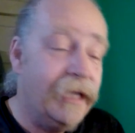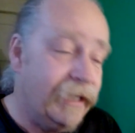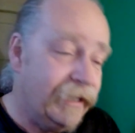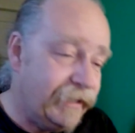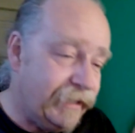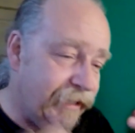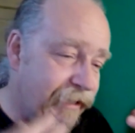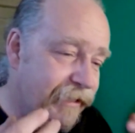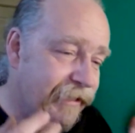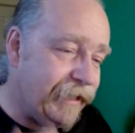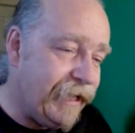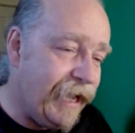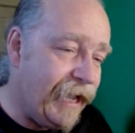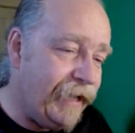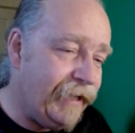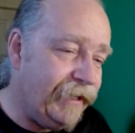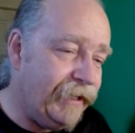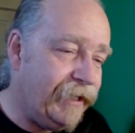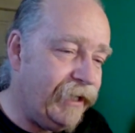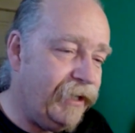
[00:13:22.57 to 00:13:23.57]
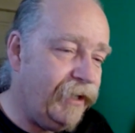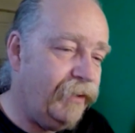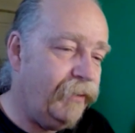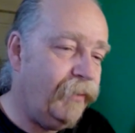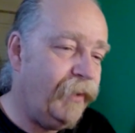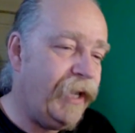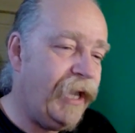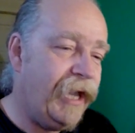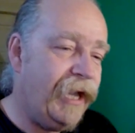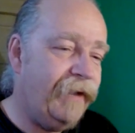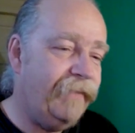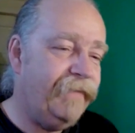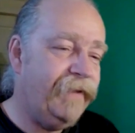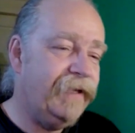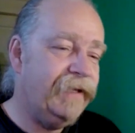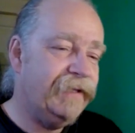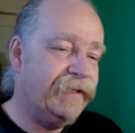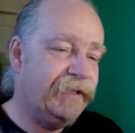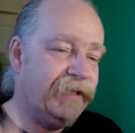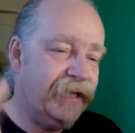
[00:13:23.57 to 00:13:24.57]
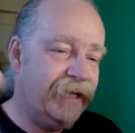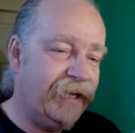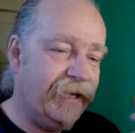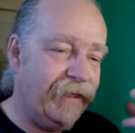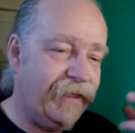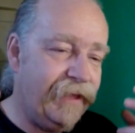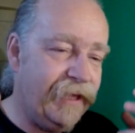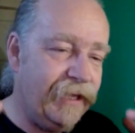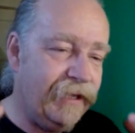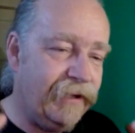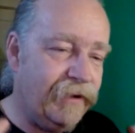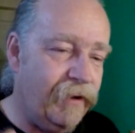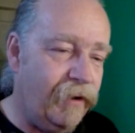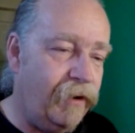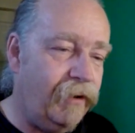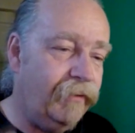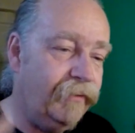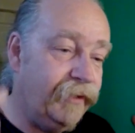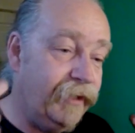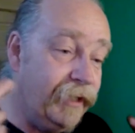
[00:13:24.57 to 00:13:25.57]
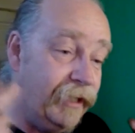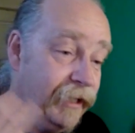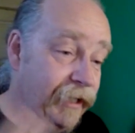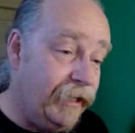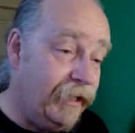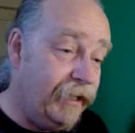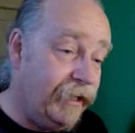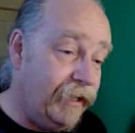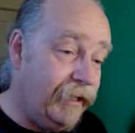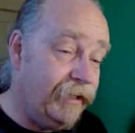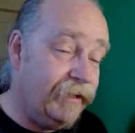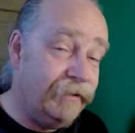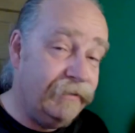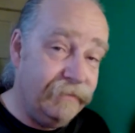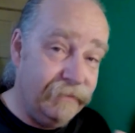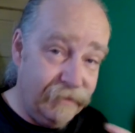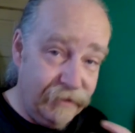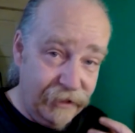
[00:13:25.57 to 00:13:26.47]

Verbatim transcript: See, in Canada, we have this uh, thing called uh,